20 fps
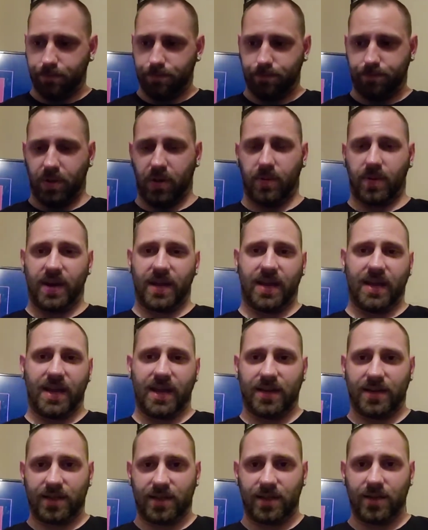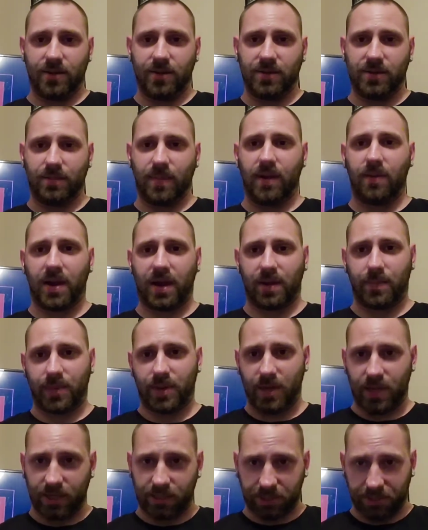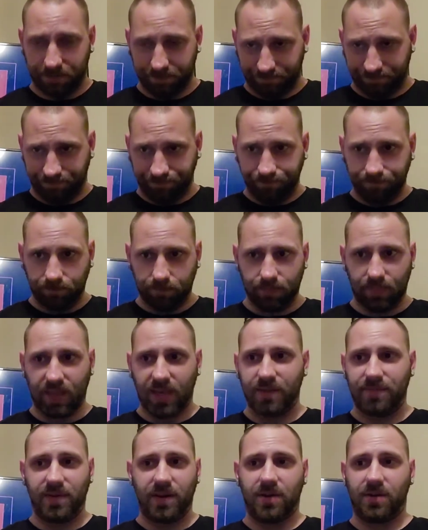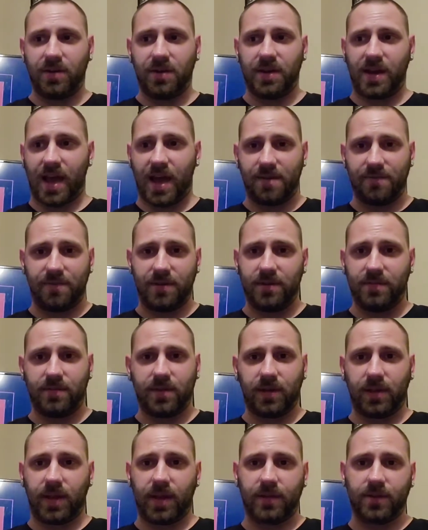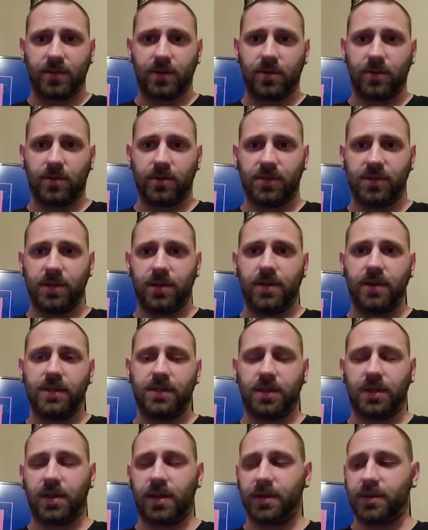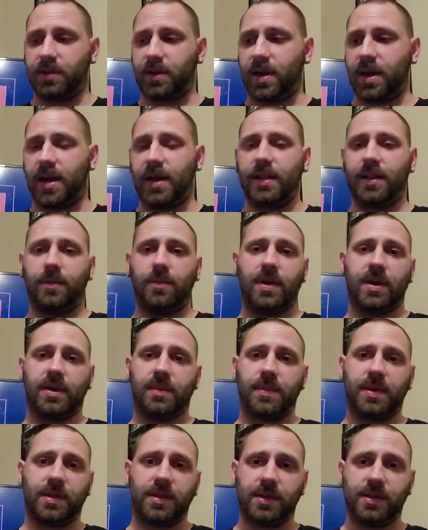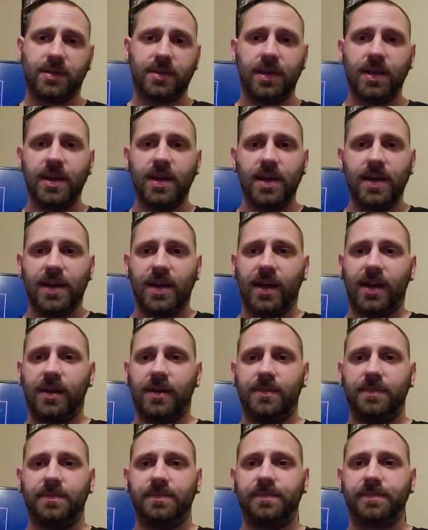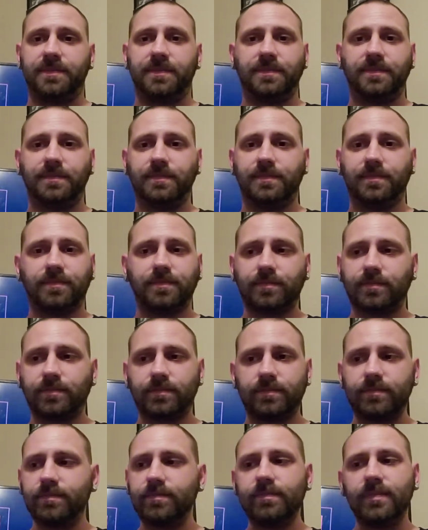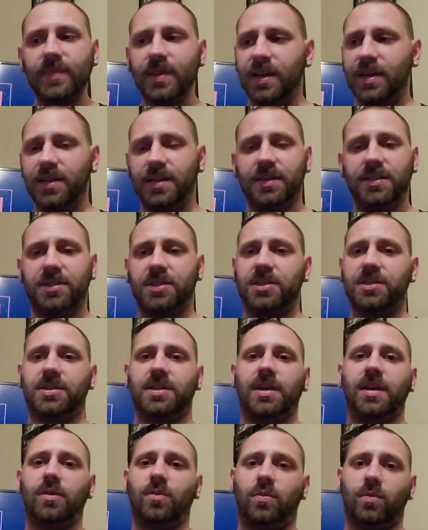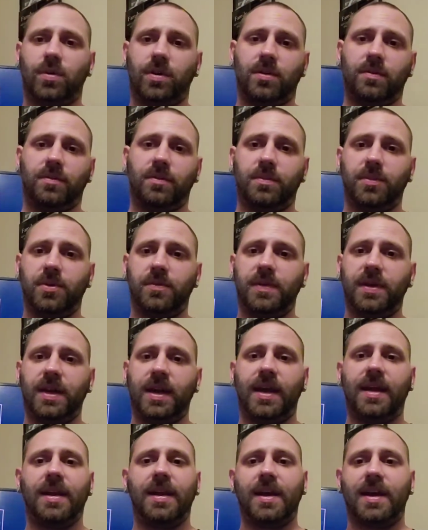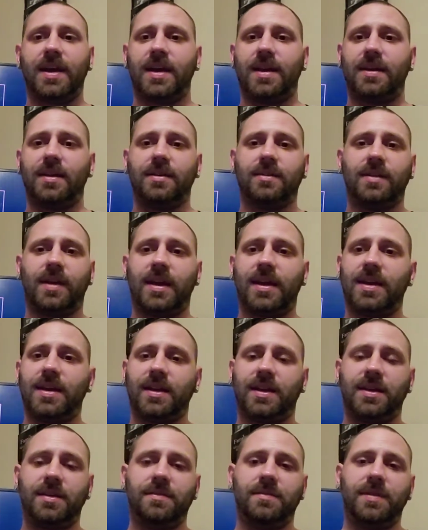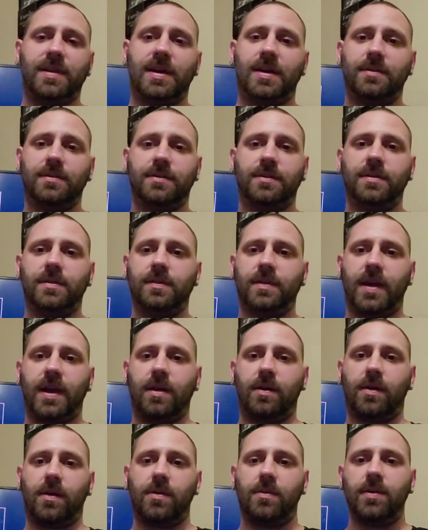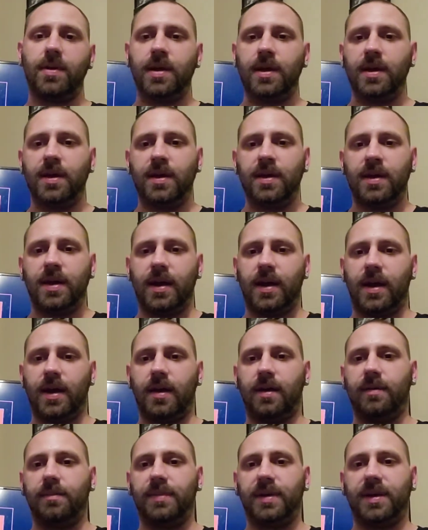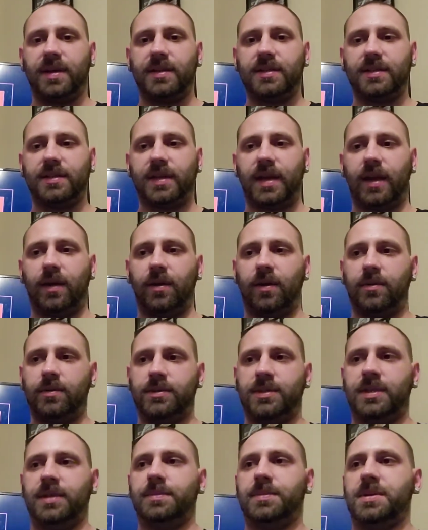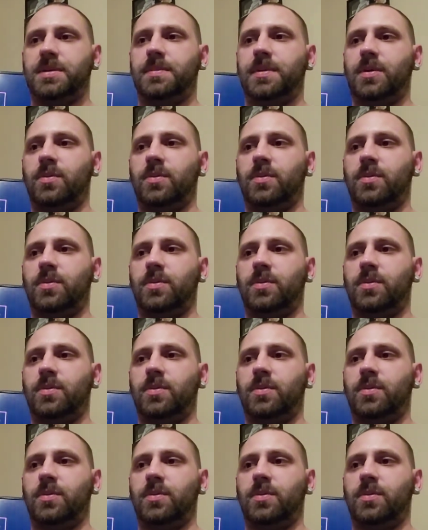But what I can tell you is my recommendation. Even on an avid collector or series collector, I highly recommend this. Um, it is just a wonderful movie, and I gotta give it out to Arrow, because Arrow seems to be